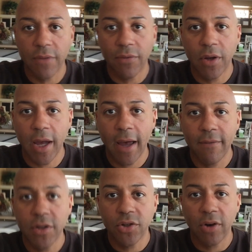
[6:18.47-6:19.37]
If you
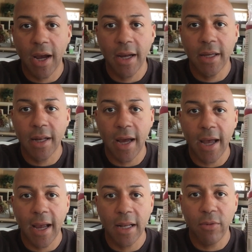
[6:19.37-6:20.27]
haven't tried it, I
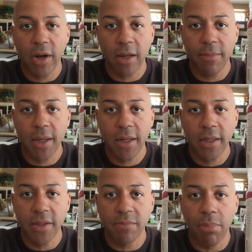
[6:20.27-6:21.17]
highly recommend
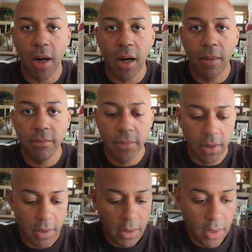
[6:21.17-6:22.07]
it. It's bomb.
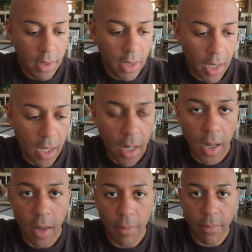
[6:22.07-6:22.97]

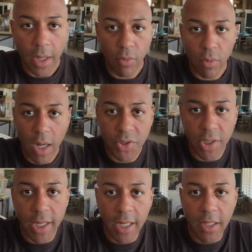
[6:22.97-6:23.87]
Um, and we're
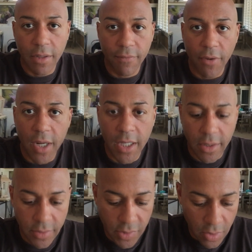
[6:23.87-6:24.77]
watching Naked and Afraid,
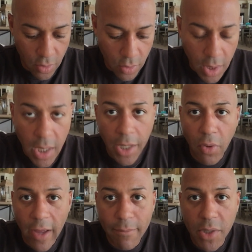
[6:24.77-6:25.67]
so
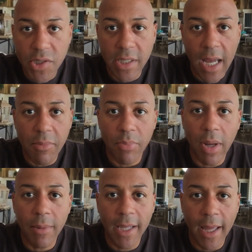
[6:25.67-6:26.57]
don't have much time. I
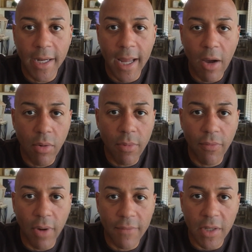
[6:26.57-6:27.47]
probably got an hour
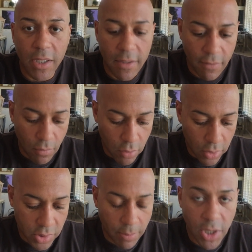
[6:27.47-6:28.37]
before I have to leave for
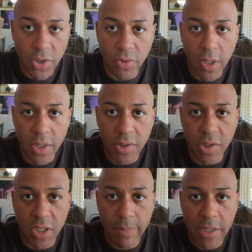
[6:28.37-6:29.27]
work, so I'm gonna enjoy this and
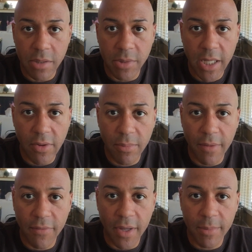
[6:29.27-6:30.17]
just spend some time with my
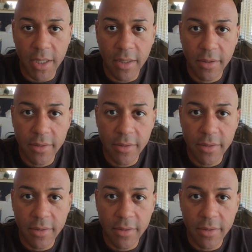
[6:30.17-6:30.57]
family.